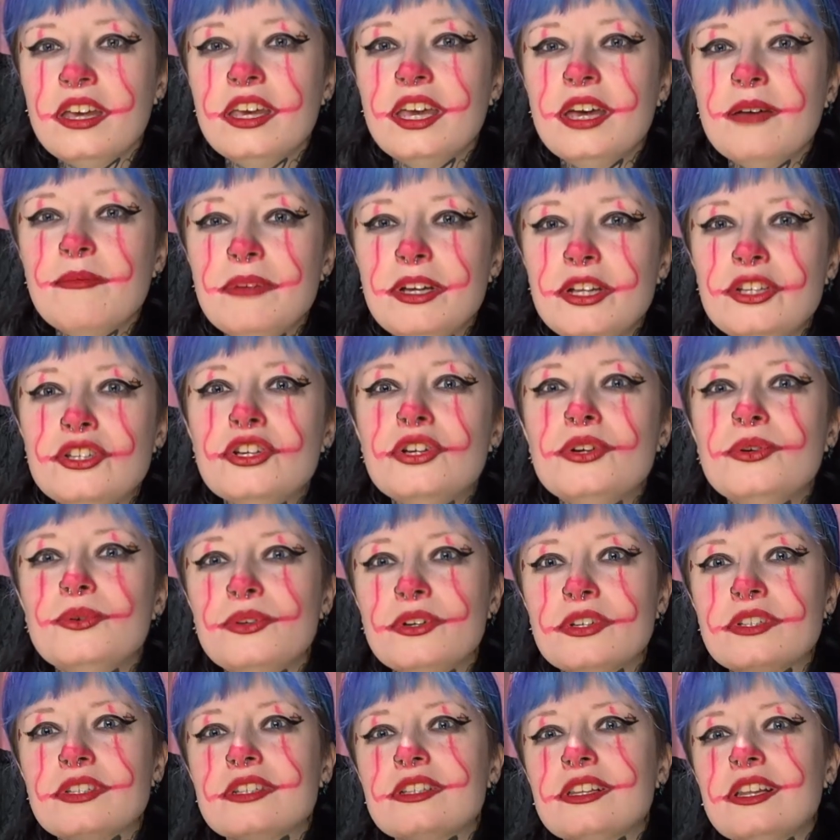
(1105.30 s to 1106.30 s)
yeah, me too,
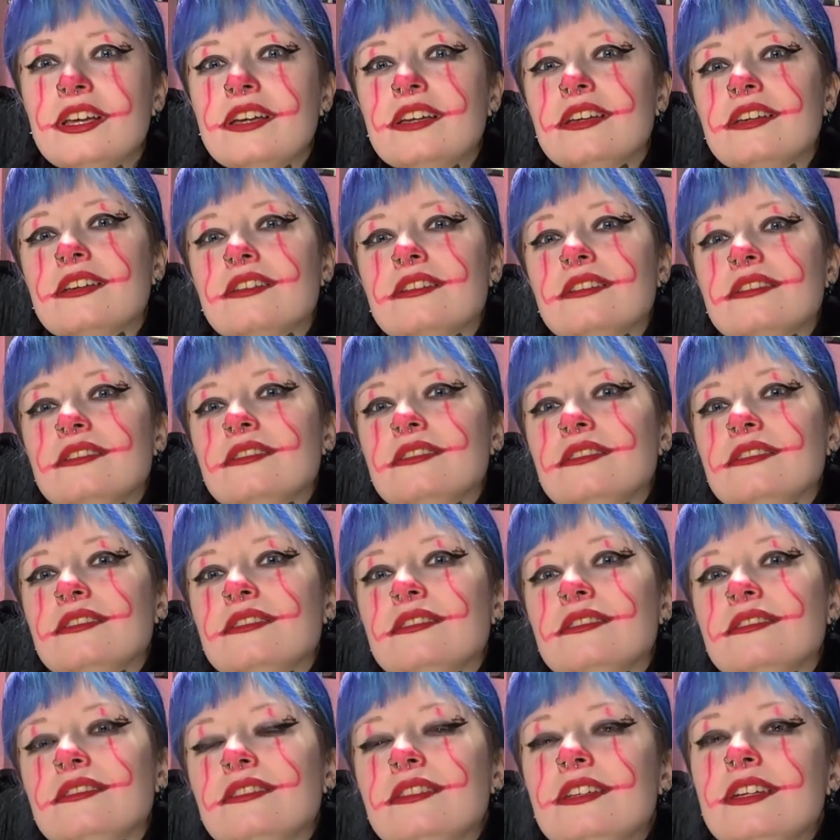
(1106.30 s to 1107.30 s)
because it's like,
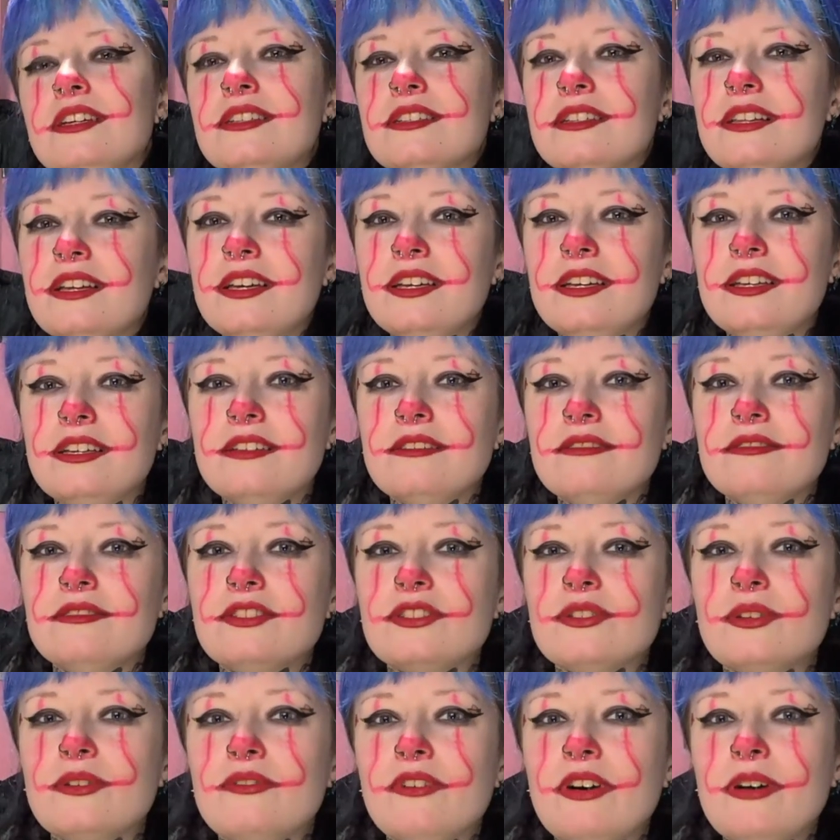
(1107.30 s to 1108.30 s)

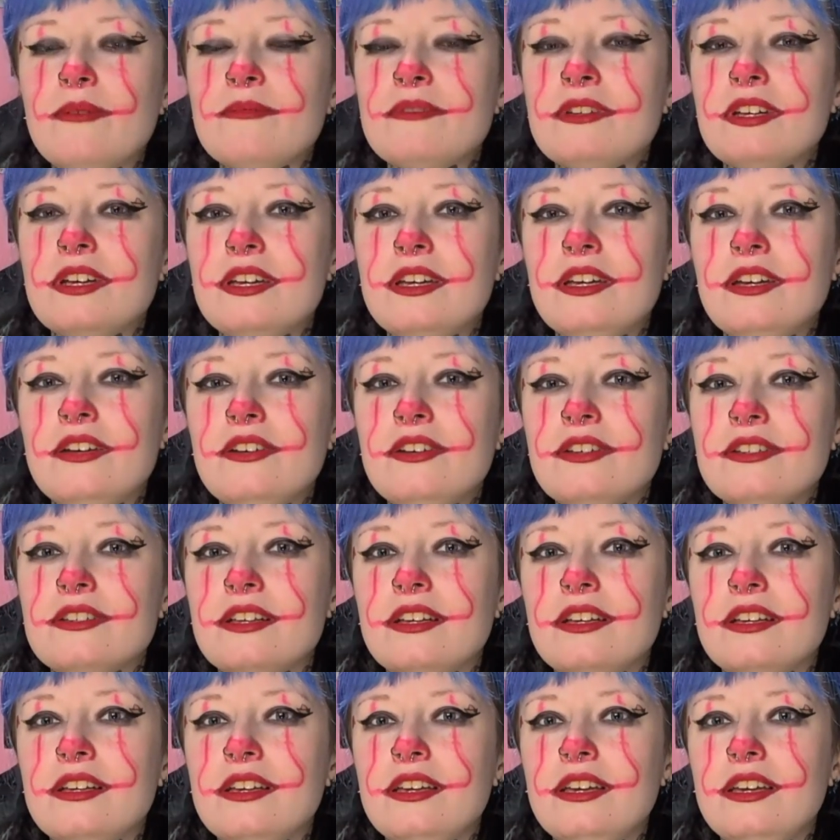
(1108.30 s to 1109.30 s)
so if I'm sat here, it's
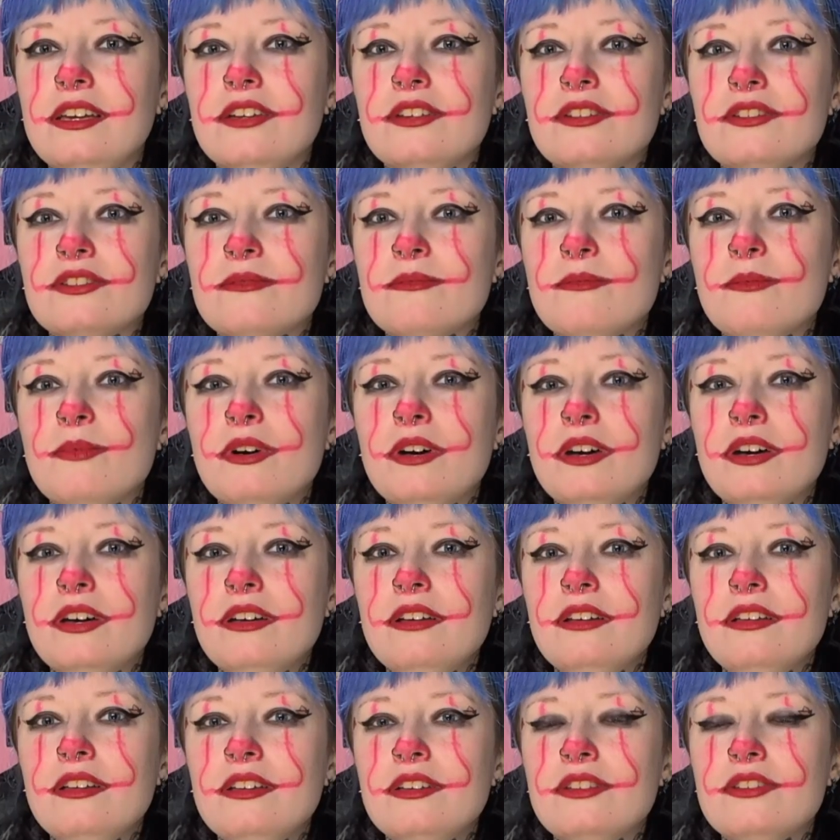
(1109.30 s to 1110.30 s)
like here
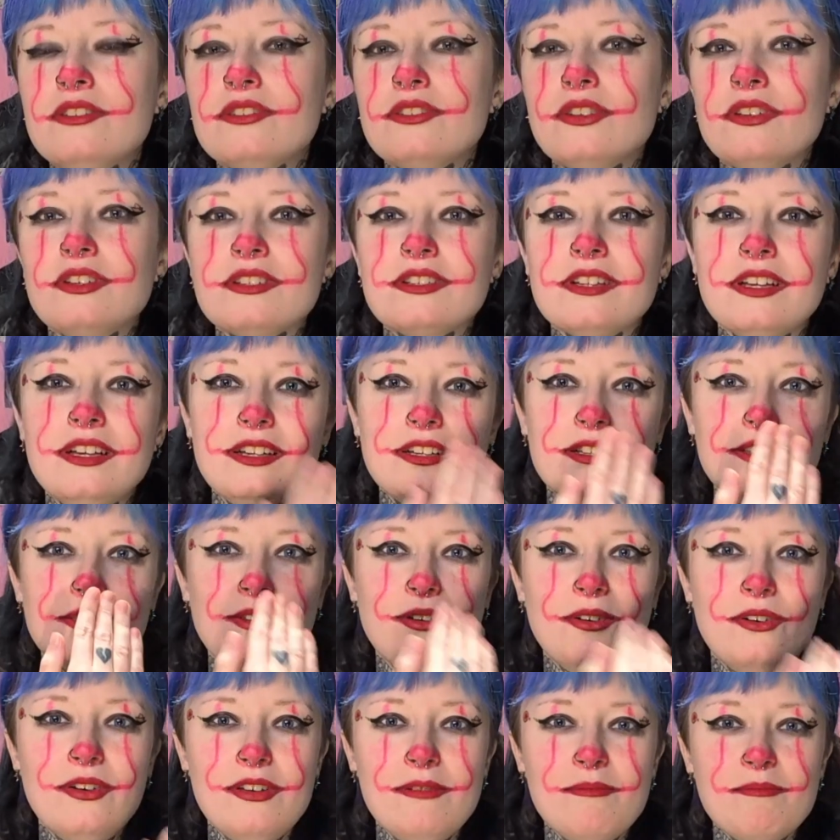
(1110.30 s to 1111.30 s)
somewhere, so it's like
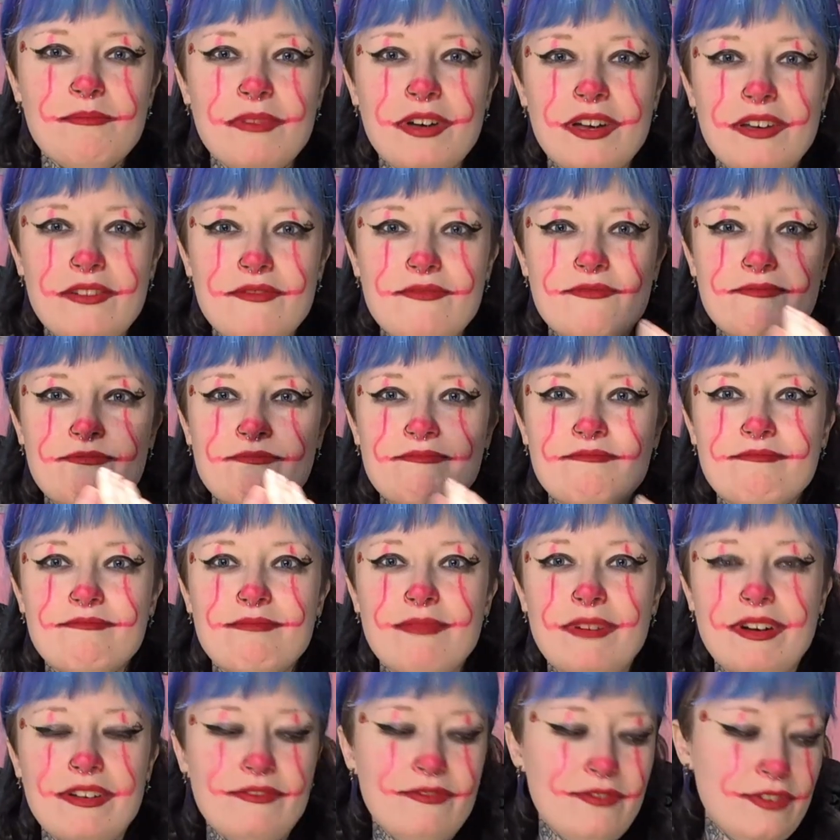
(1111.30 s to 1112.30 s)
not in my
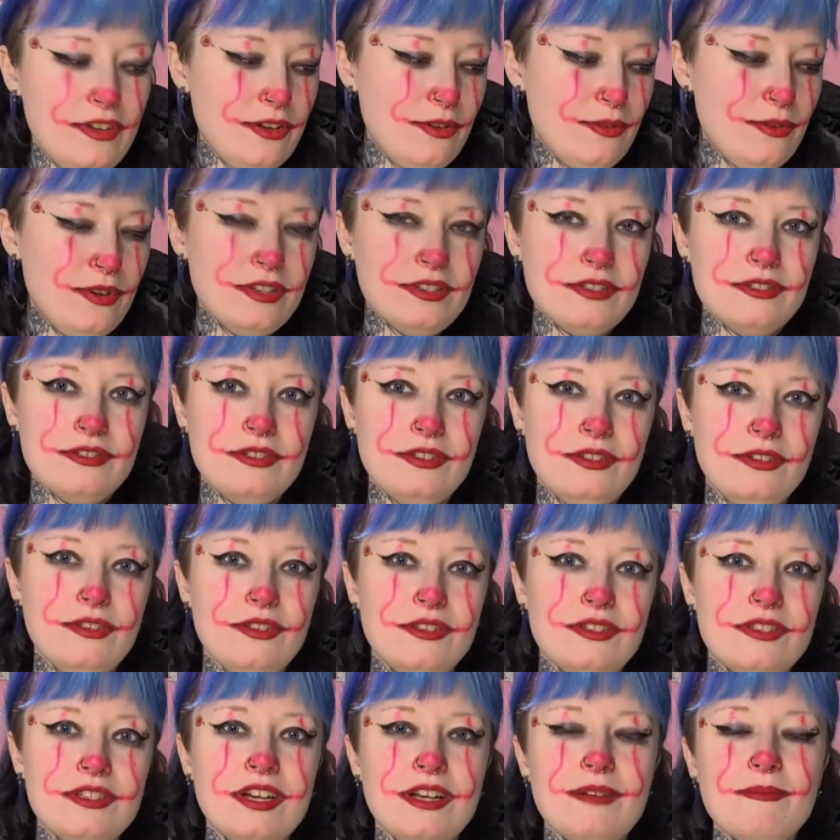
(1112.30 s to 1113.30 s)
view, it's the
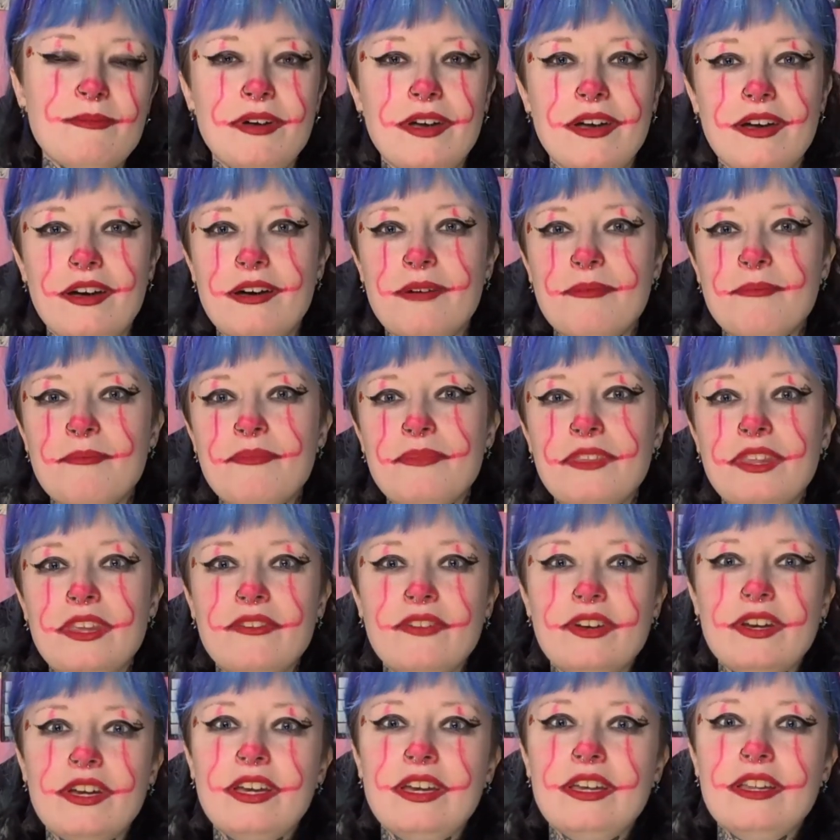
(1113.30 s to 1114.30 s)
other side of my arm,
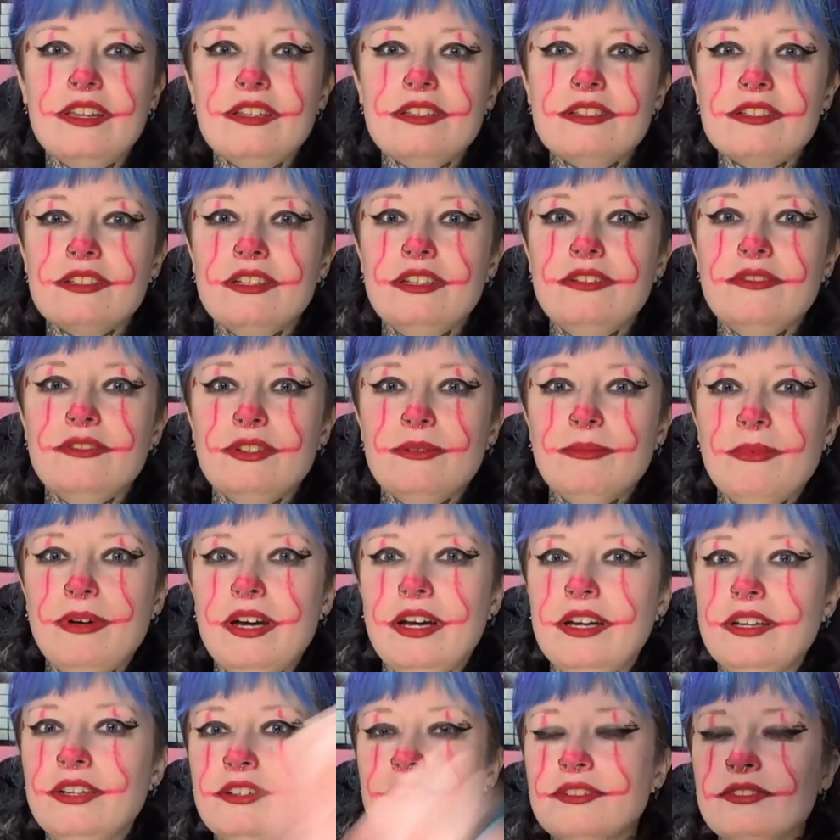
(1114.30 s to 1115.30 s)
if I can get the sleeve up
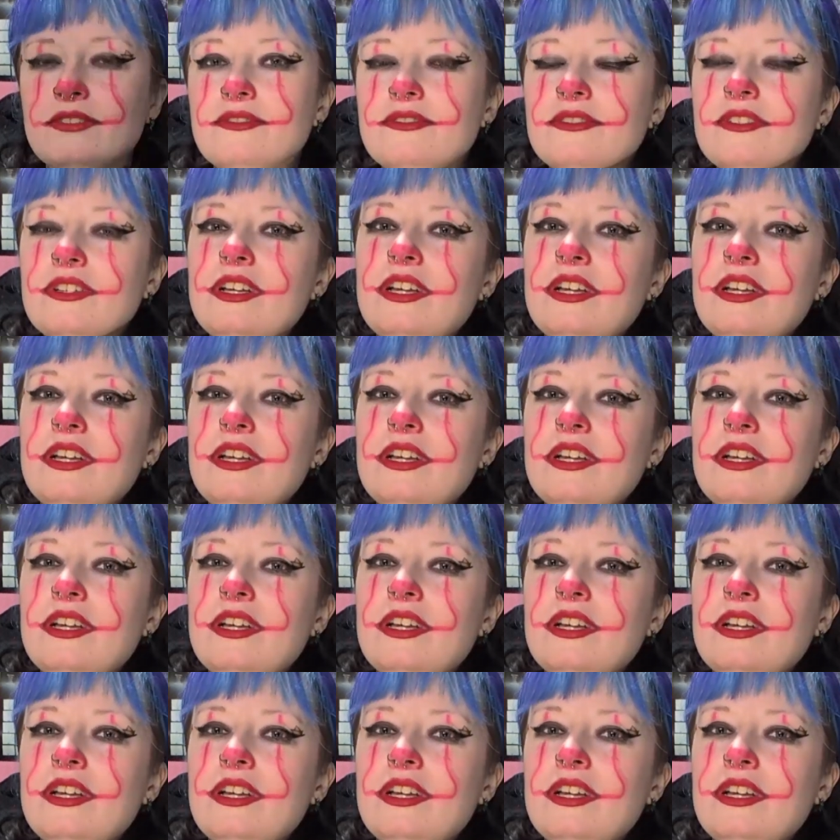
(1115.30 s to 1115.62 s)
high enough.